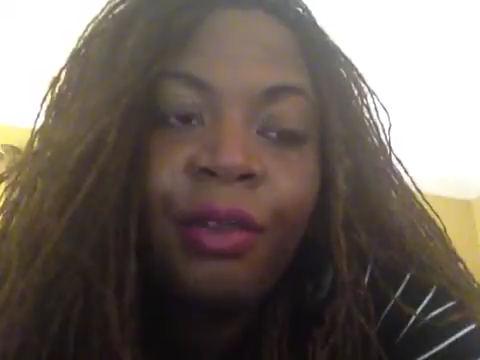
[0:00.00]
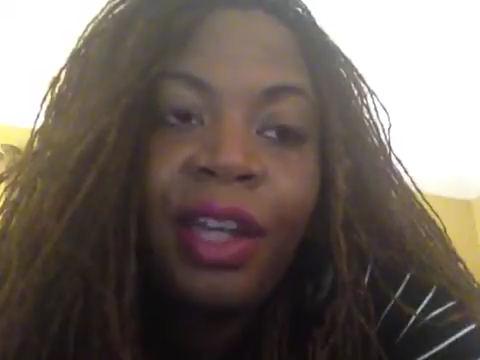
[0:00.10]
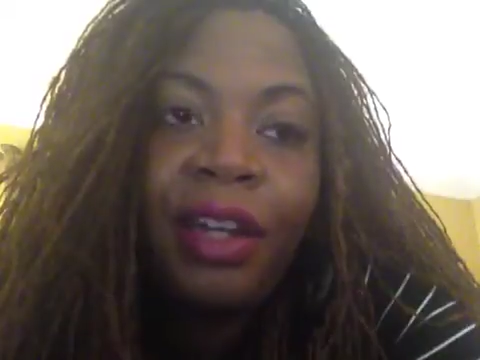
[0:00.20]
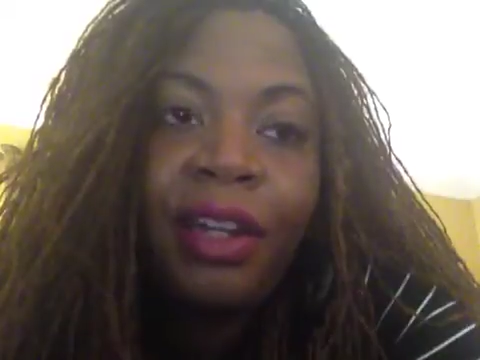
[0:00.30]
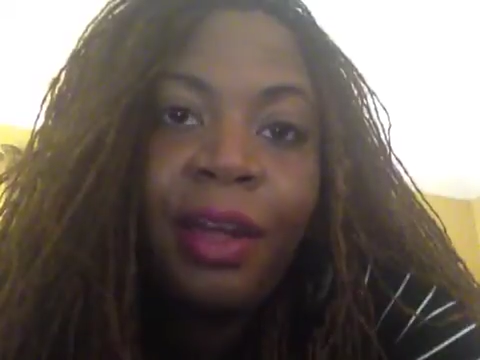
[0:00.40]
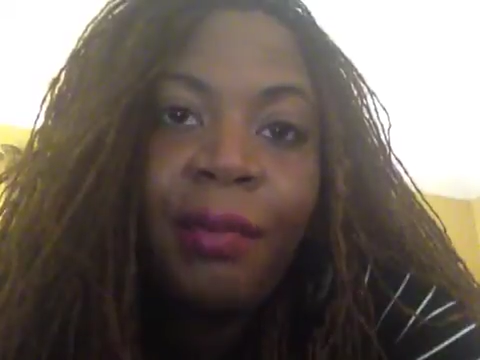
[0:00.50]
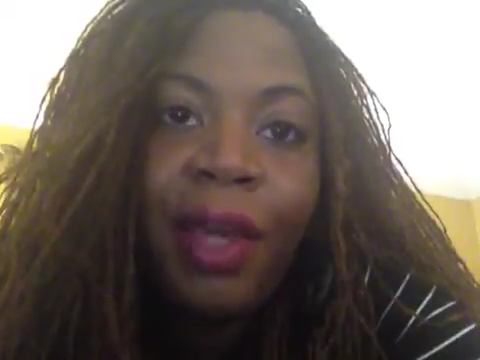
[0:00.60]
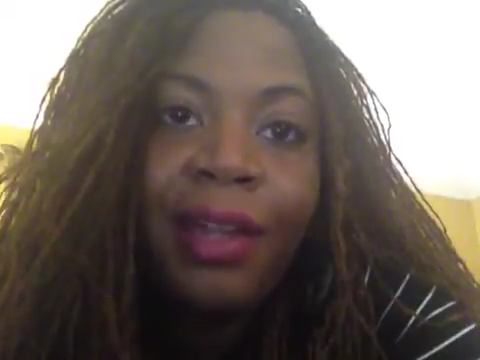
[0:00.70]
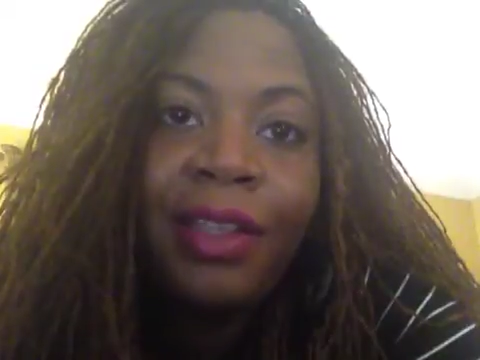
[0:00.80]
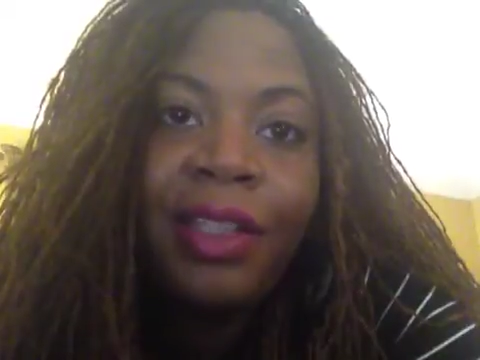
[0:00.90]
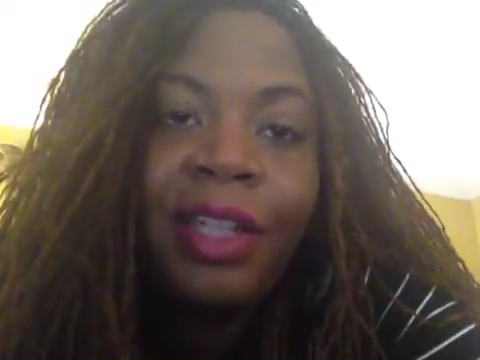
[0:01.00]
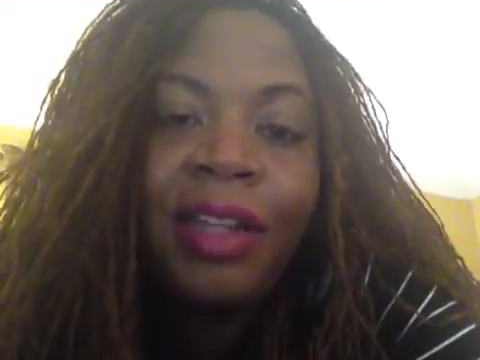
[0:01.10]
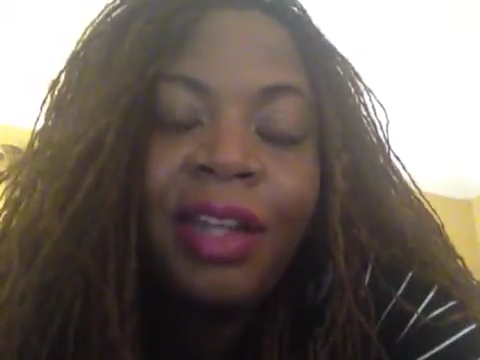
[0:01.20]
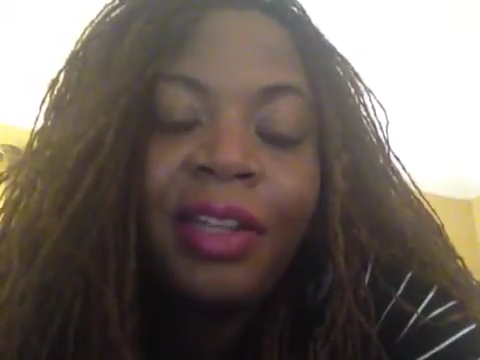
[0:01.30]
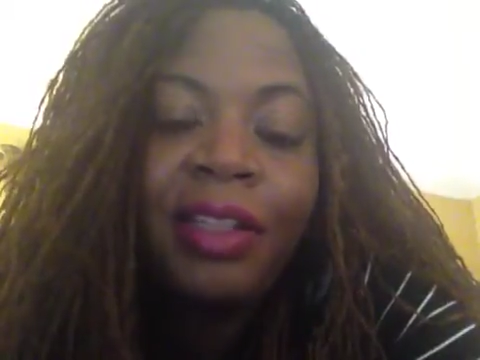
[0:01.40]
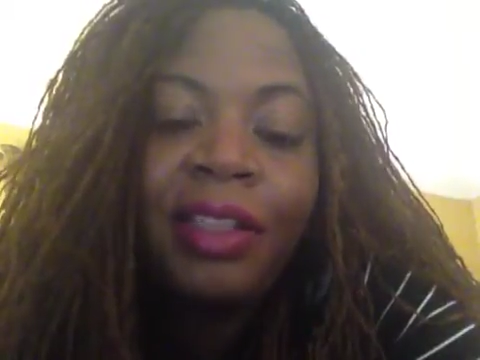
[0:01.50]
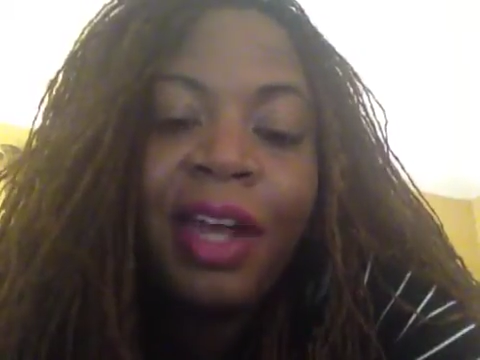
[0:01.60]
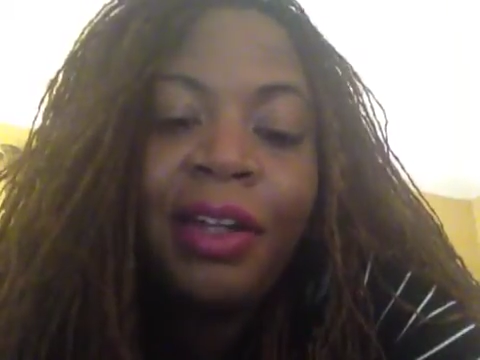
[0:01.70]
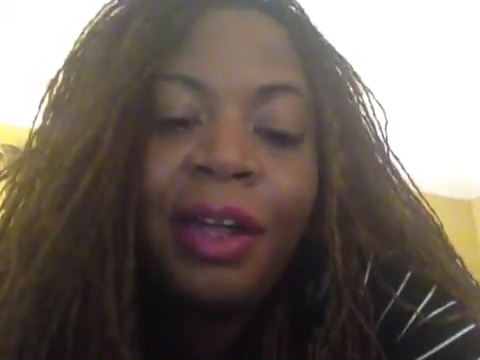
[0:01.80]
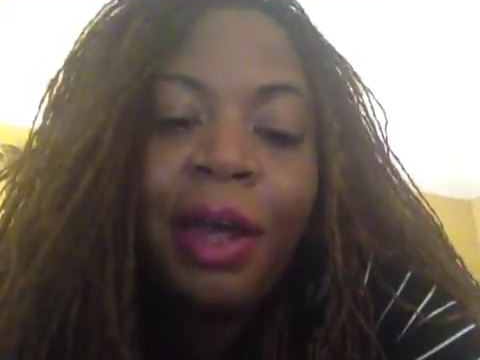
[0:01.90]
day-to-day maintenance, and I like the
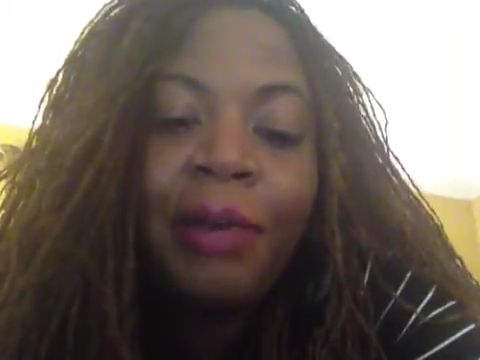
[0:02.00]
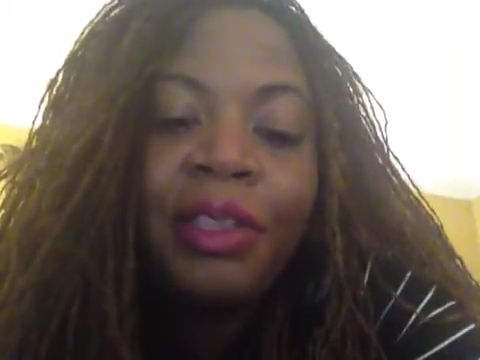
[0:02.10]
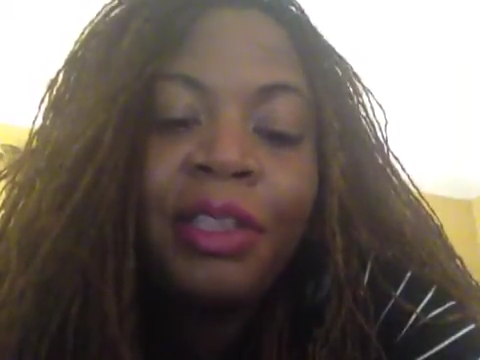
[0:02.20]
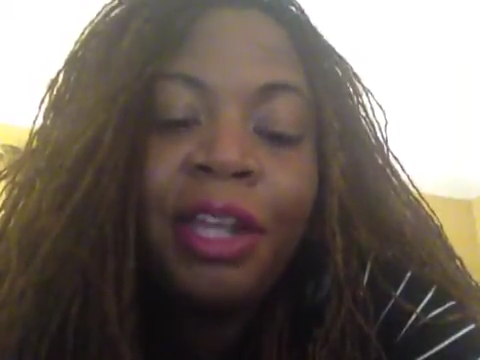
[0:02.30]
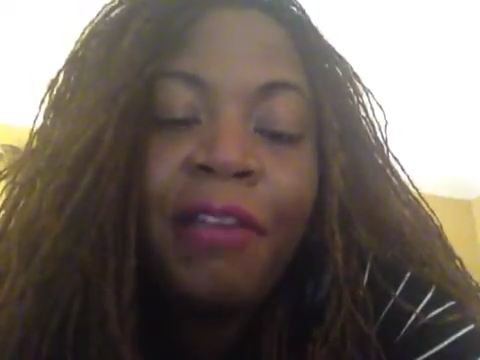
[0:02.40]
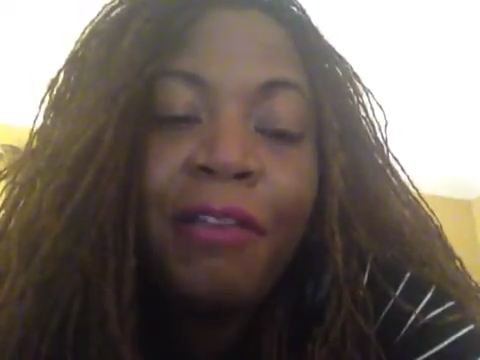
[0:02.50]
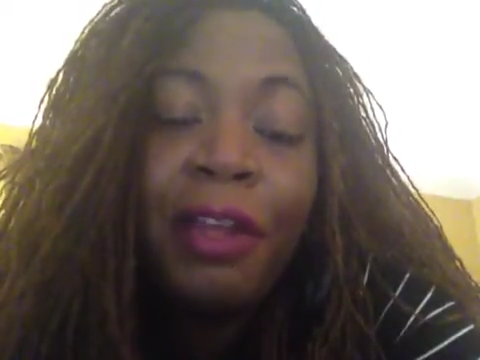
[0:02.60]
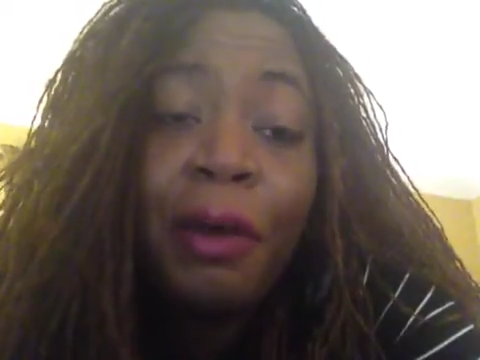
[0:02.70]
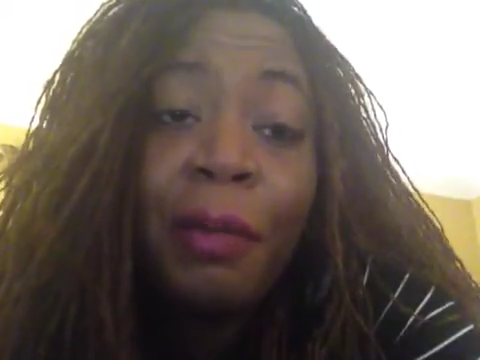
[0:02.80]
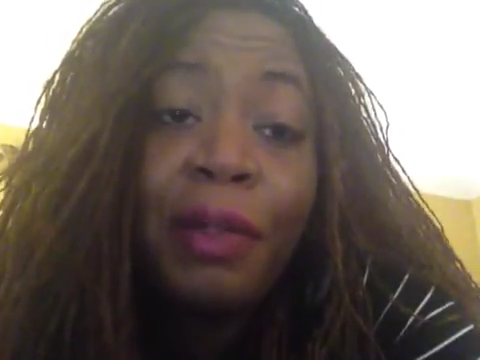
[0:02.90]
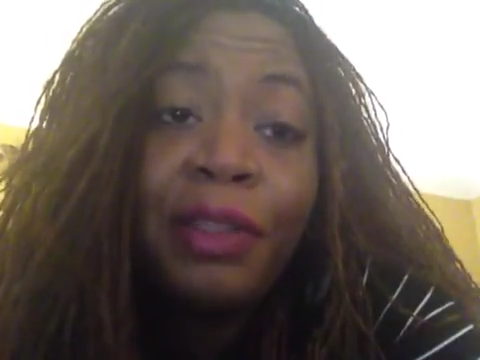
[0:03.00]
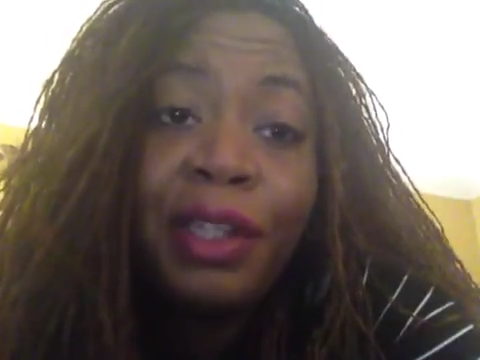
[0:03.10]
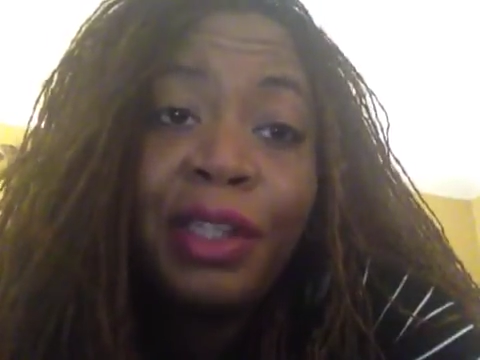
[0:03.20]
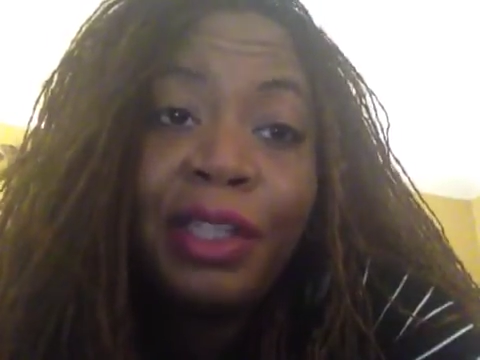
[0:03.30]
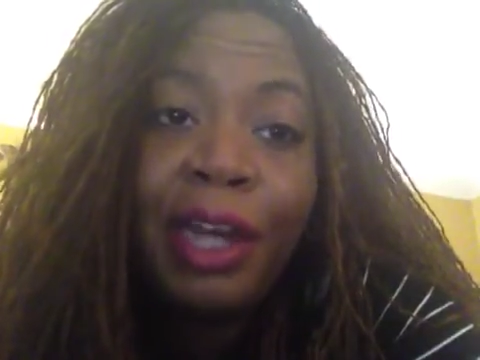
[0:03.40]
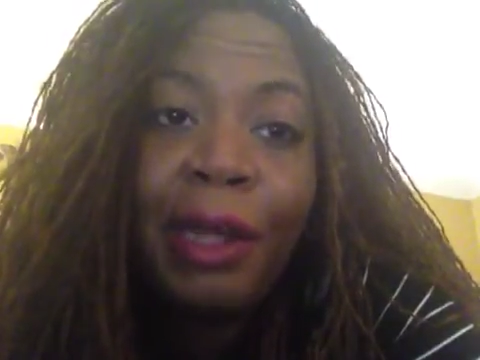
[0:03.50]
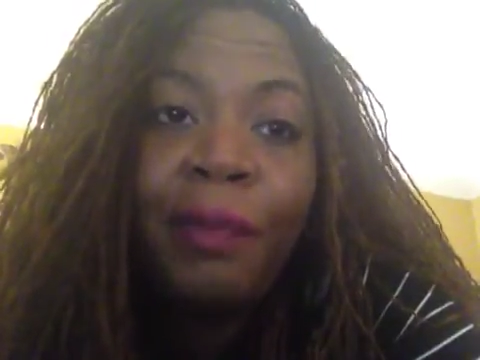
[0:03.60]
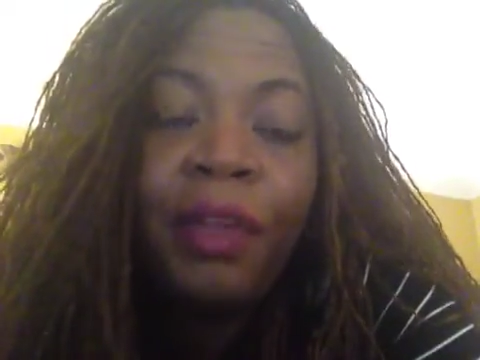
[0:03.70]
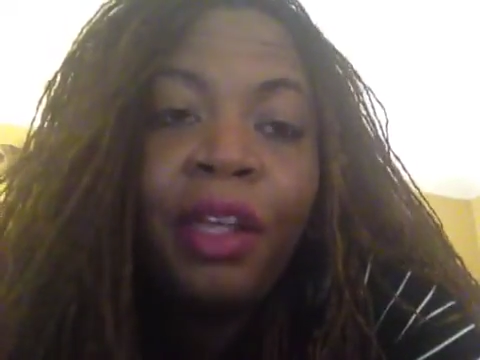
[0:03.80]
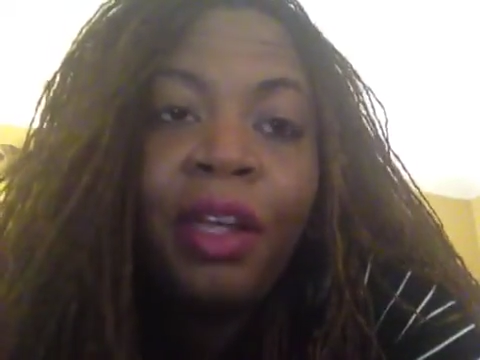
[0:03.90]
styling options, even though most of the
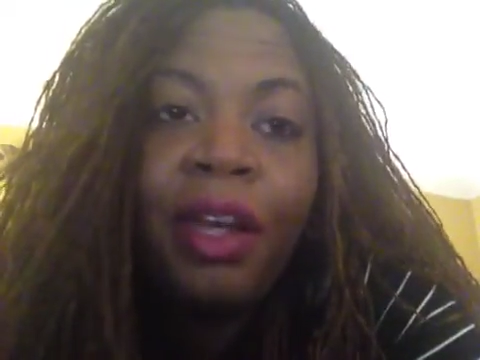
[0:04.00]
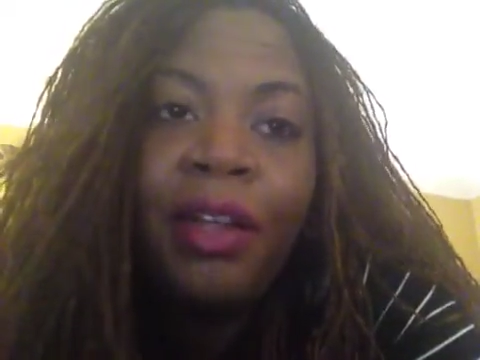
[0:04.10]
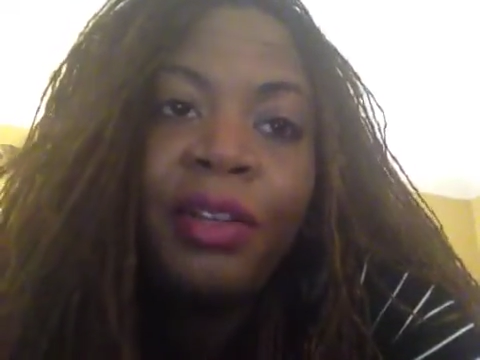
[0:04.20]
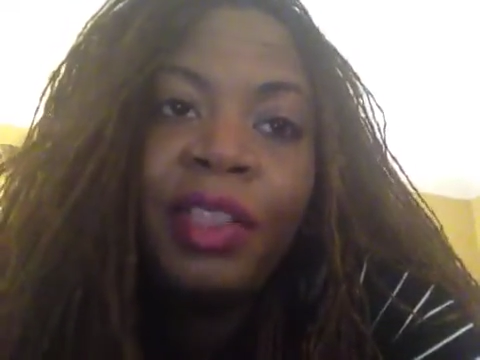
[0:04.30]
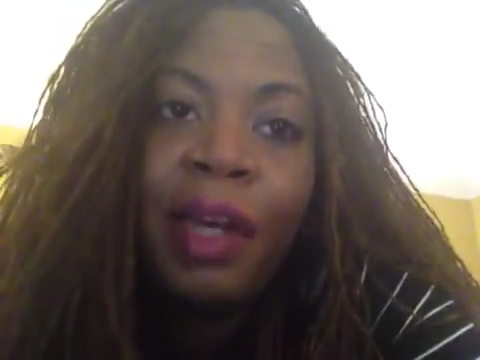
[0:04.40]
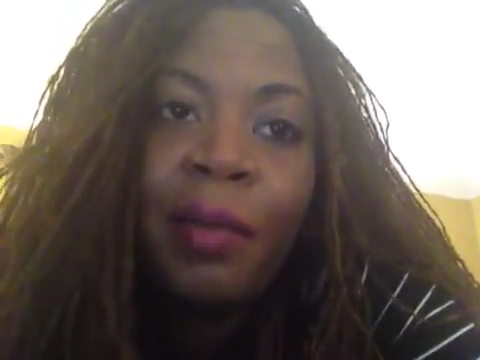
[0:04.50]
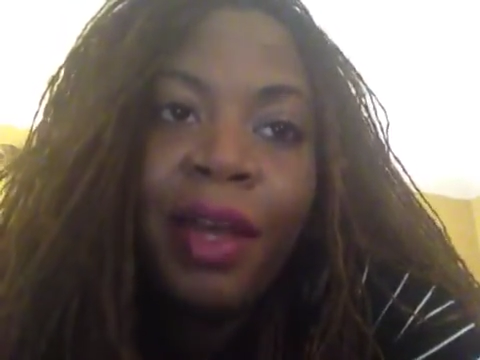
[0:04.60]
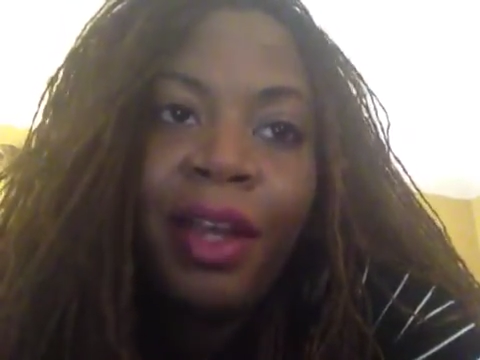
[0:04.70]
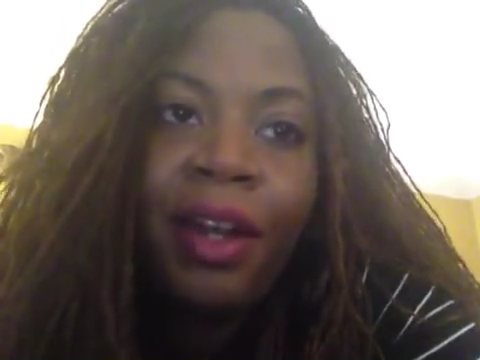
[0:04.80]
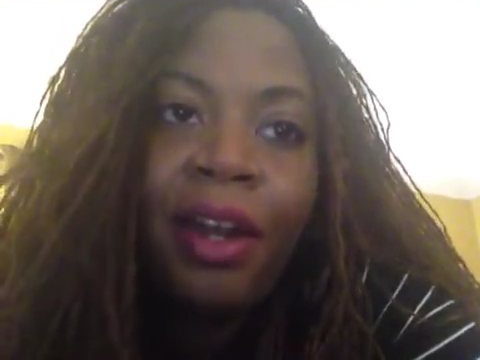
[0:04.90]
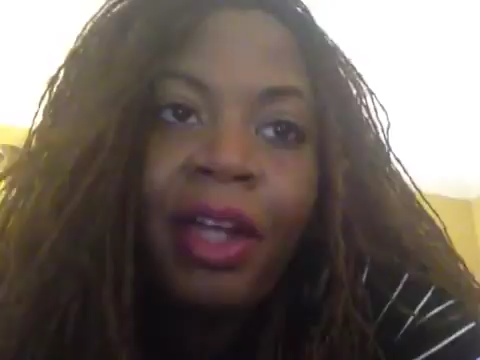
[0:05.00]
time I don't style my hair.